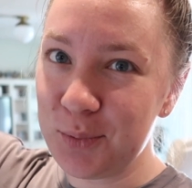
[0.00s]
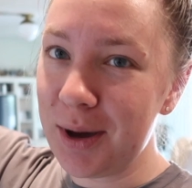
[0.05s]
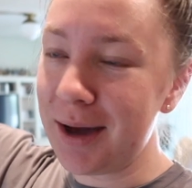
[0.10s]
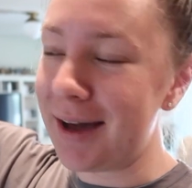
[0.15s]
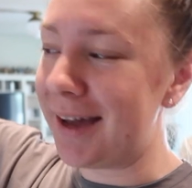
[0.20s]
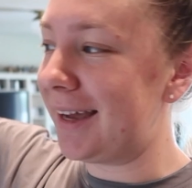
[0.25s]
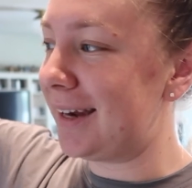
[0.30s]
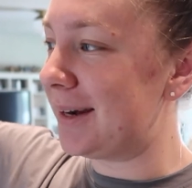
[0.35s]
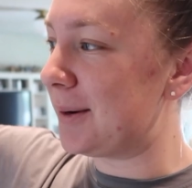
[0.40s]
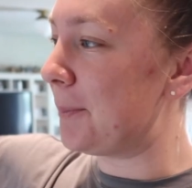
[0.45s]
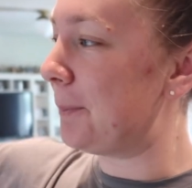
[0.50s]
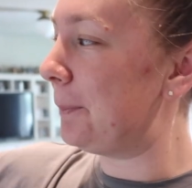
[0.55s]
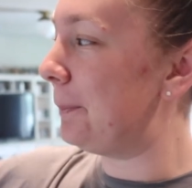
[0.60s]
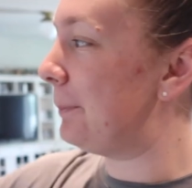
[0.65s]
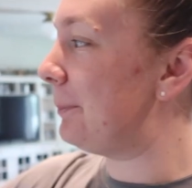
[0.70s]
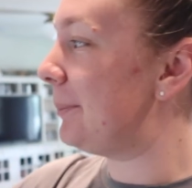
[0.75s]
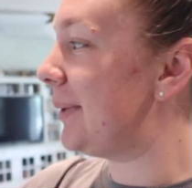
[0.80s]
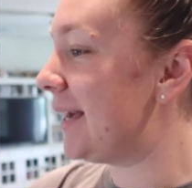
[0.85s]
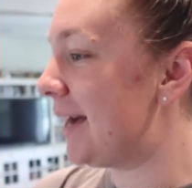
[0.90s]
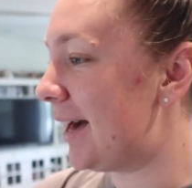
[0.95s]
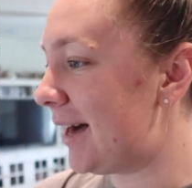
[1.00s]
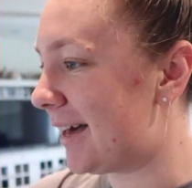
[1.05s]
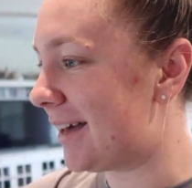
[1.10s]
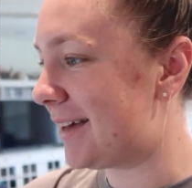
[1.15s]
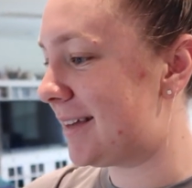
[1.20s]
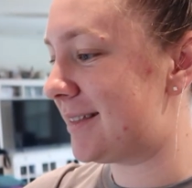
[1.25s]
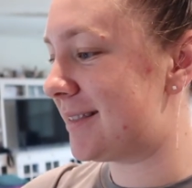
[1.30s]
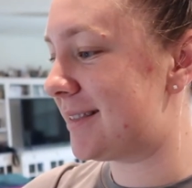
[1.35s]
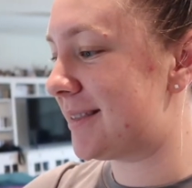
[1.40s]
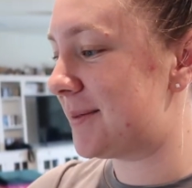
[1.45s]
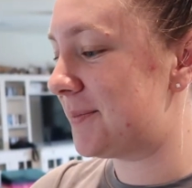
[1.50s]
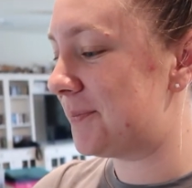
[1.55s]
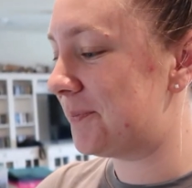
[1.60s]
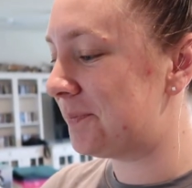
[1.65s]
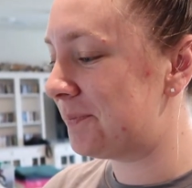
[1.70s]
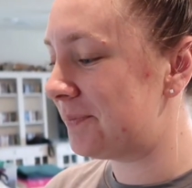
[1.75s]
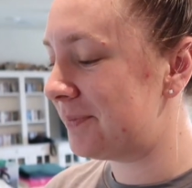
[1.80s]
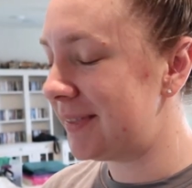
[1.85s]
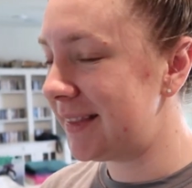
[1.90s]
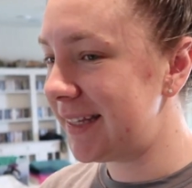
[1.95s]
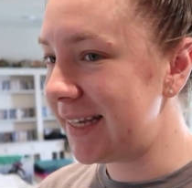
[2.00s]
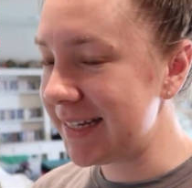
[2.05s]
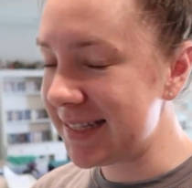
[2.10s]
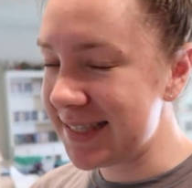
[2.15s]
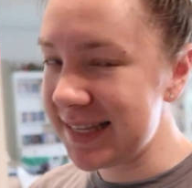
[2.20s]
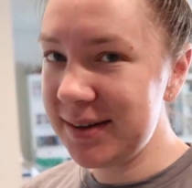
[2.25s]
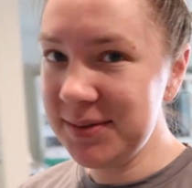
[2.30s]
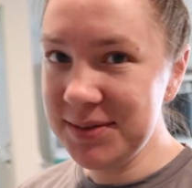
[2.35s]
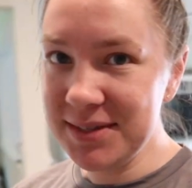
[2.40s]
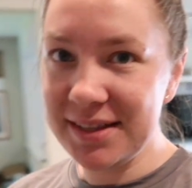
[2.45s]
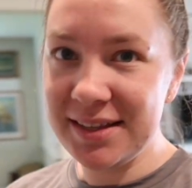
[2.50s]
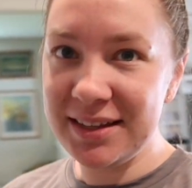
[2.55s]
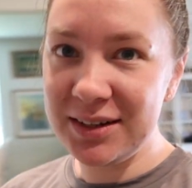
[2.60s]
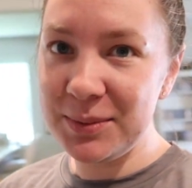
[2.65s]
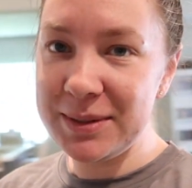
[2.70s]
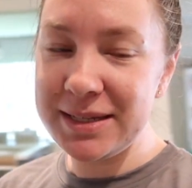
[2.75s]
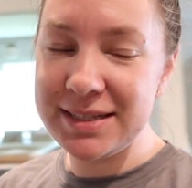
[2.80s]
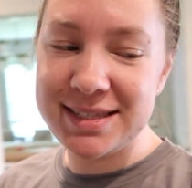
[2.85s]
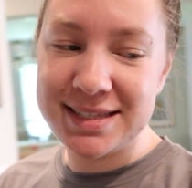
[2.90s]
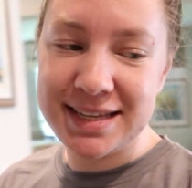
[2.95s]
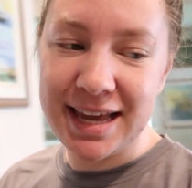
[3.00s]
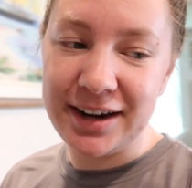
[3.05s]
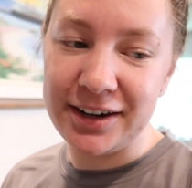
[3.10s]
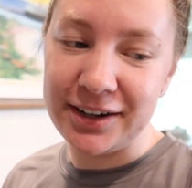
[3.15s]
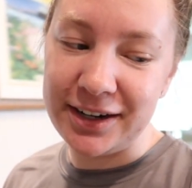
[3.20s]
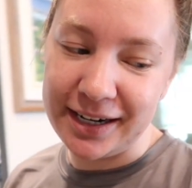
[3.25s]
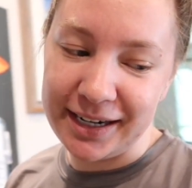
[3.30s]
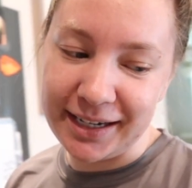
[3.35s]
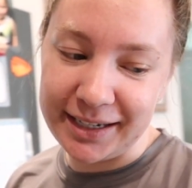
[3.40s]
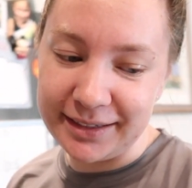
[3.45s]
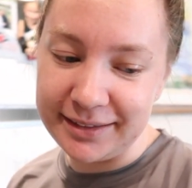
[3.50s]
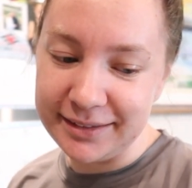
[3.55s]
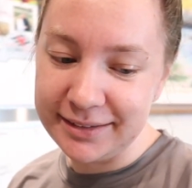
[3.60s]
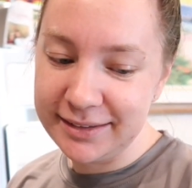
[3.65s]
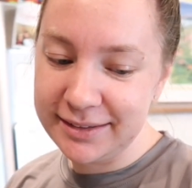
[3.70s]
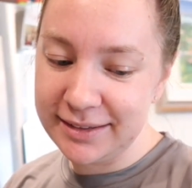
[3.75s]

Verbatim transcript: wine because it sounds a little bit scary,